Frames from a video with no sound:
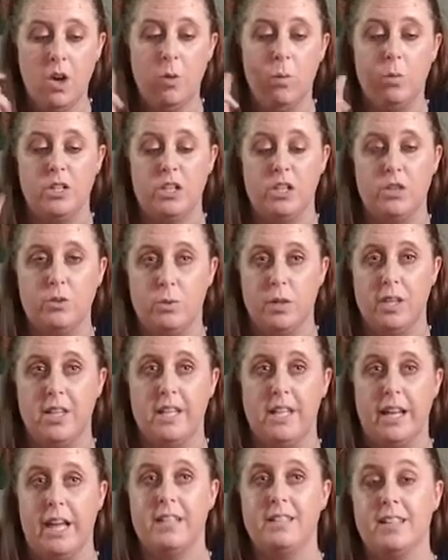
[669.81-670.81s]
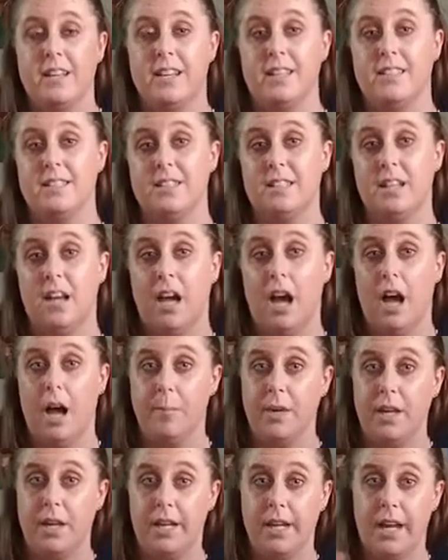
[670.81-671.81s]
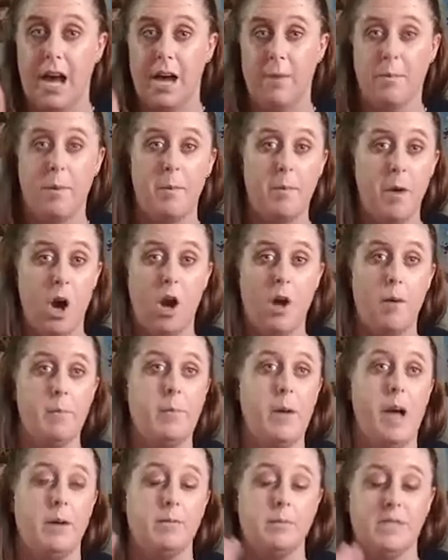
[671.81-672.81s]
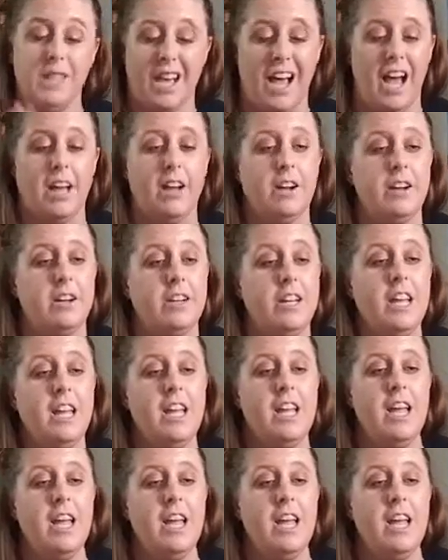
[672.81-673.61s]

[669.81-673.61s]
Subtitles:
which is really nice because, I mean, I'm a mom, I'm tired,